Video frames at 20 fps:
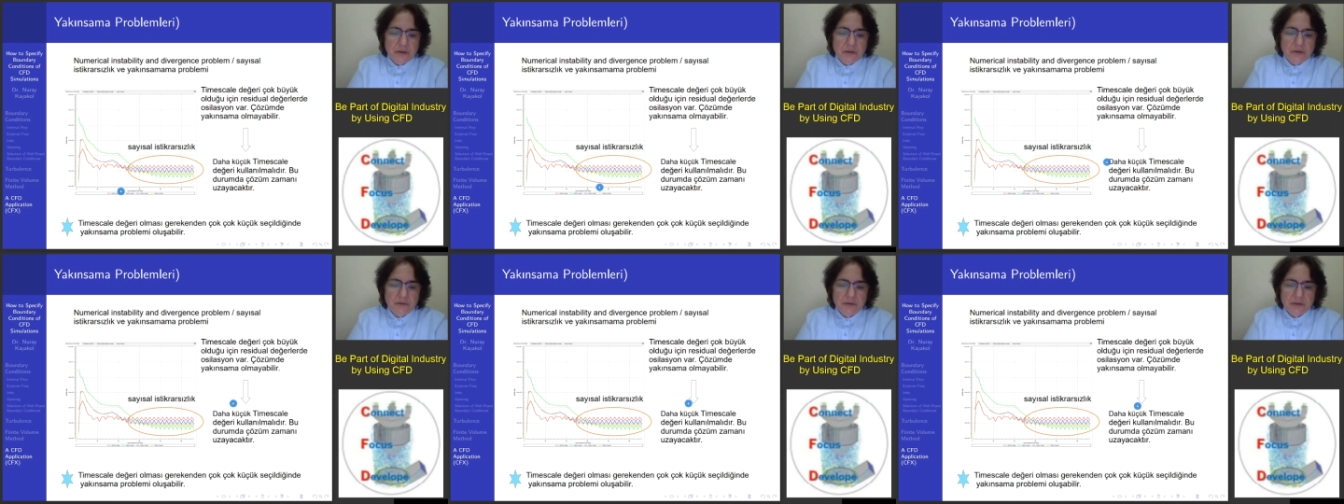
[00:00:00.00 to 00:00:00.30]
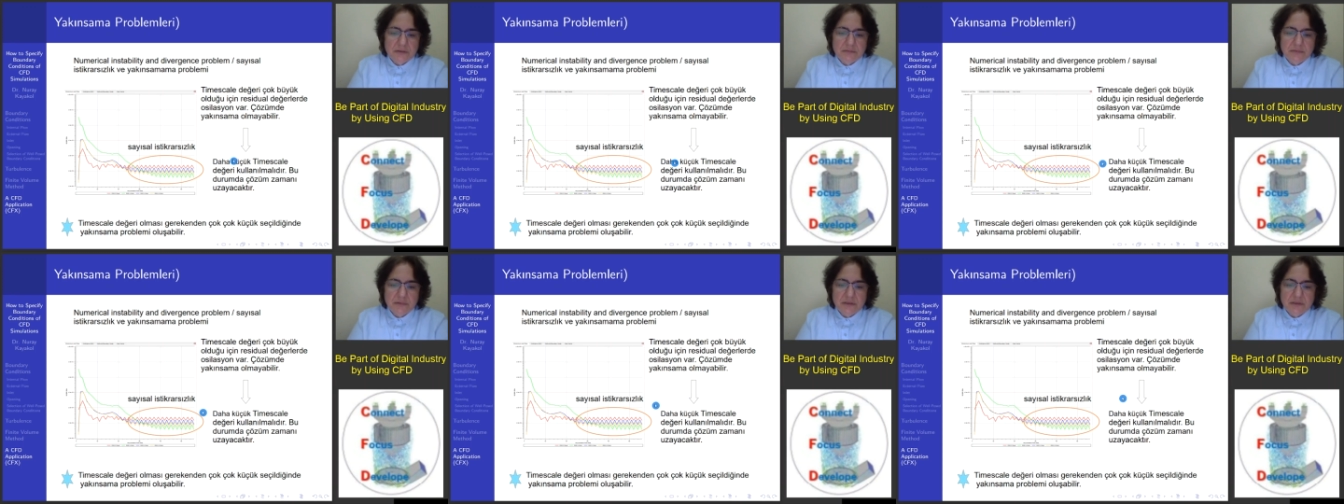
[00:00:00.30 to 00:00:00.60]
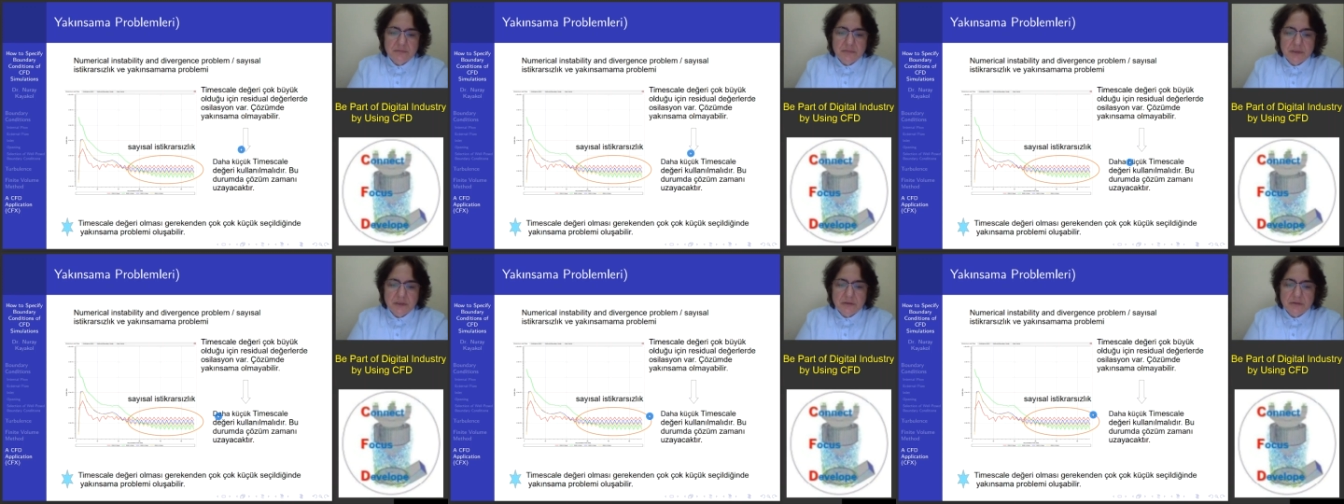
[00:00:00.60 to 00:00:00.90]
what will
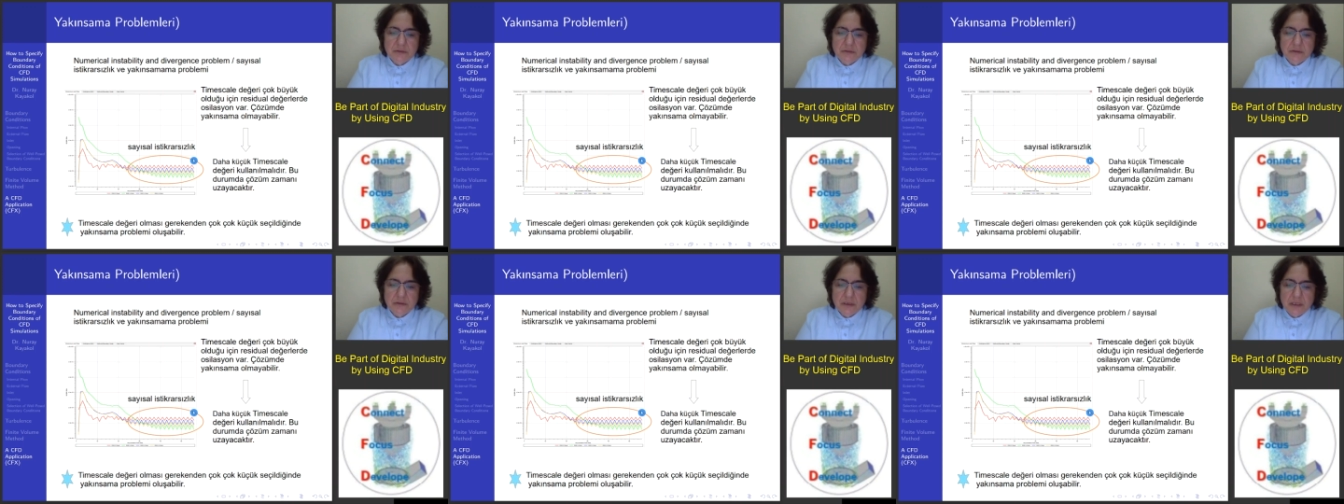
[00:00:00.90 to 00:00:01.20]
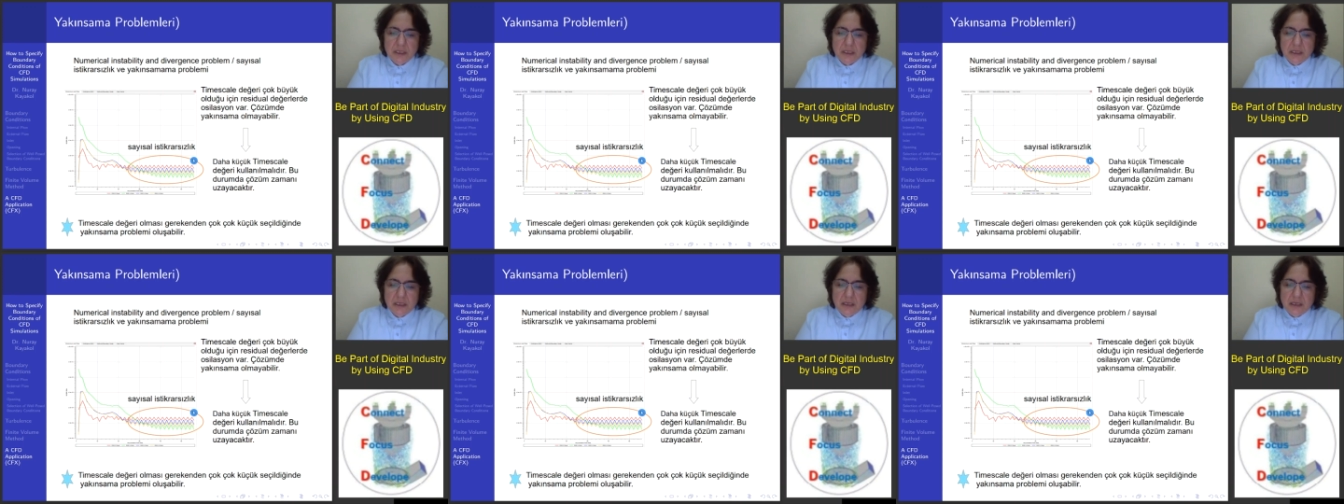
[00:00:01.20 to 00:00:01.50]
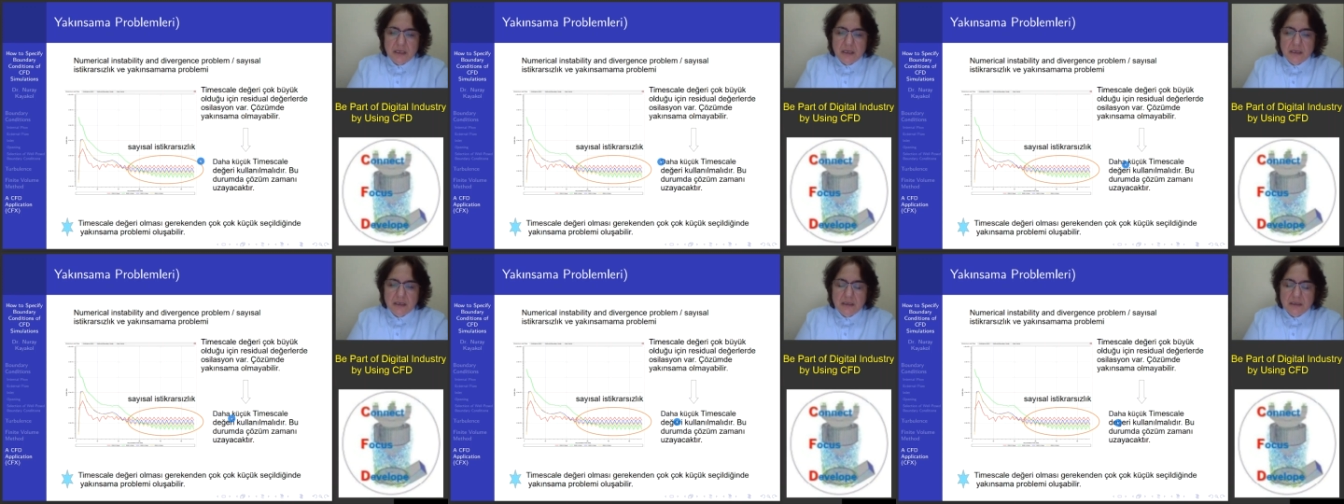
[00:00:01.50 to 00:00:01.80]
be your
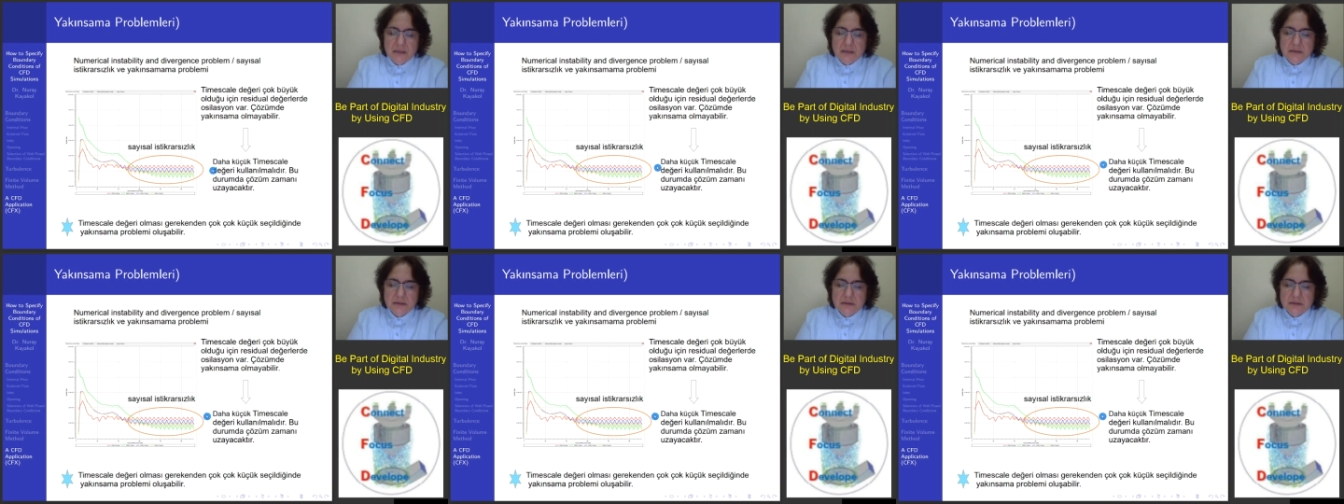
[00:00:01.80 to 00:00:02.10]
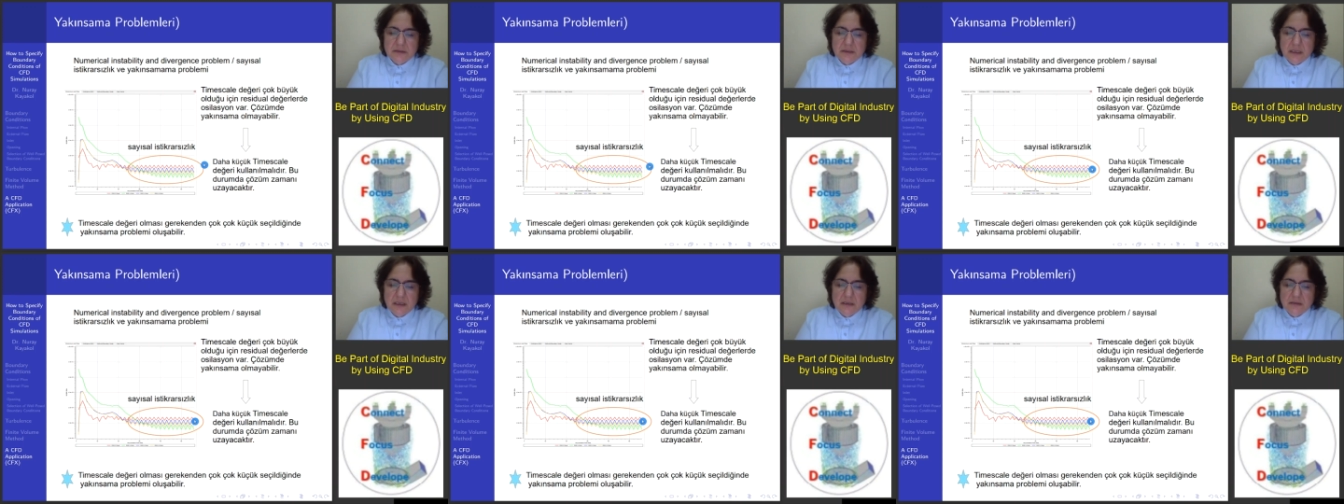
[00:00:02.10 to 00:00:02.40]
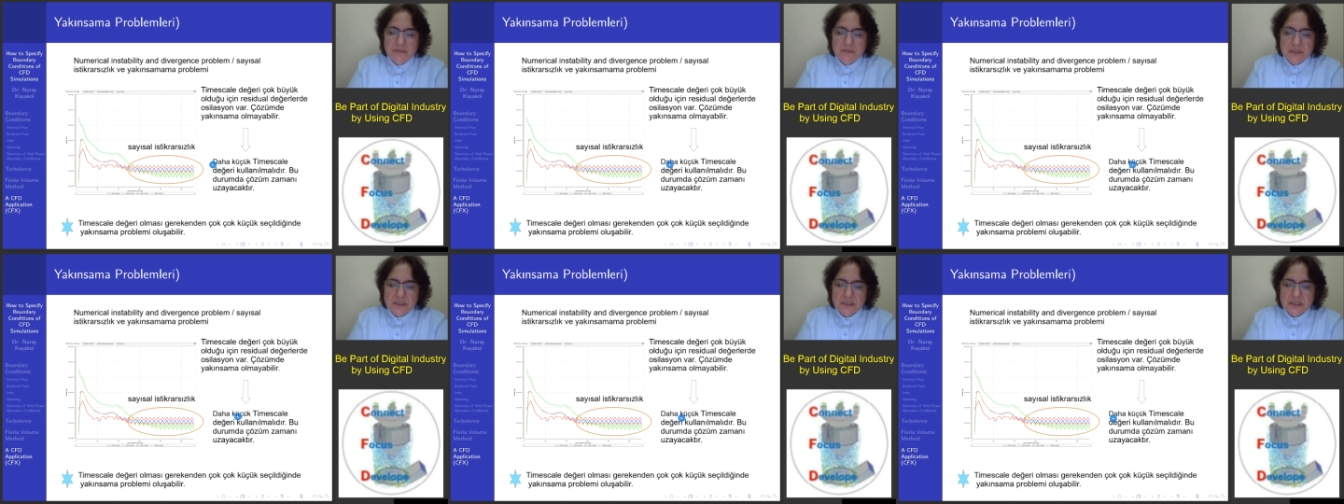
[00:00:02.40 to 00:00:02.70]

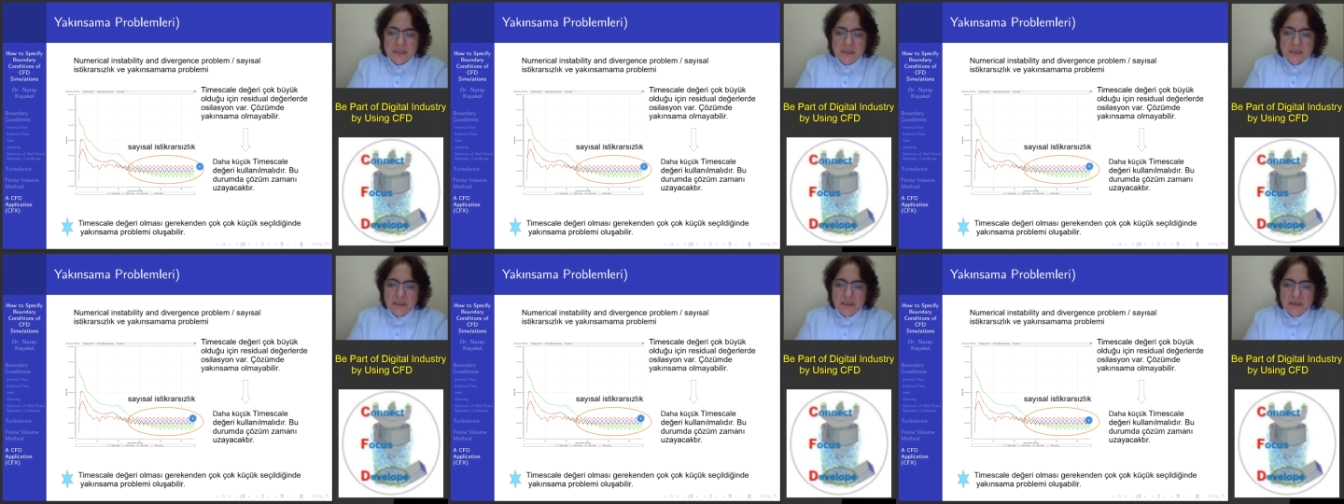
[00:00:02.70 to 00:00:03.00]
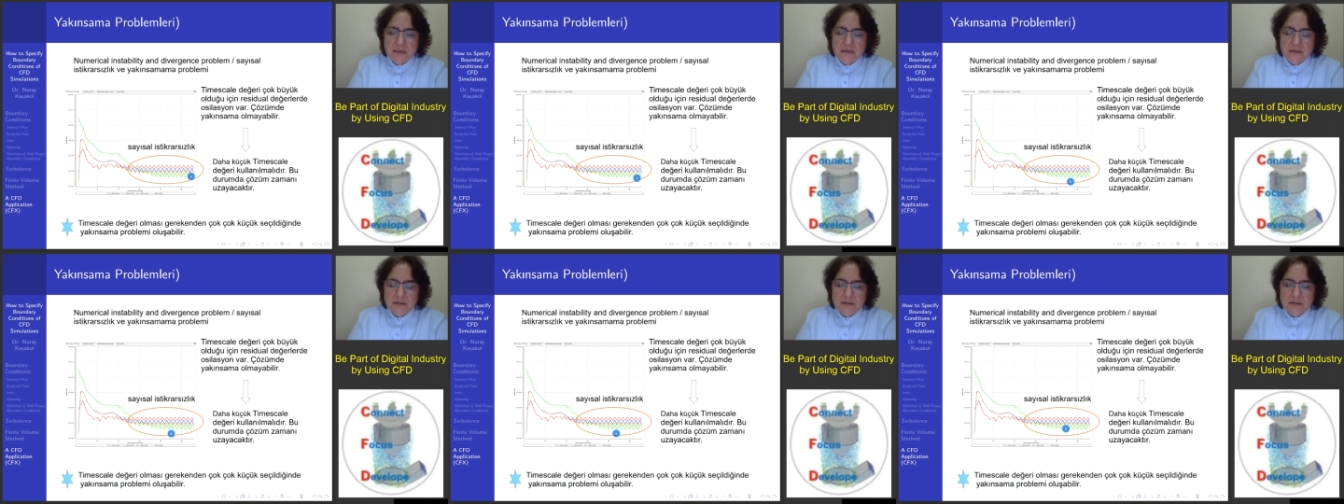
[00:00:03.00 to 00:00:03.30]
time scale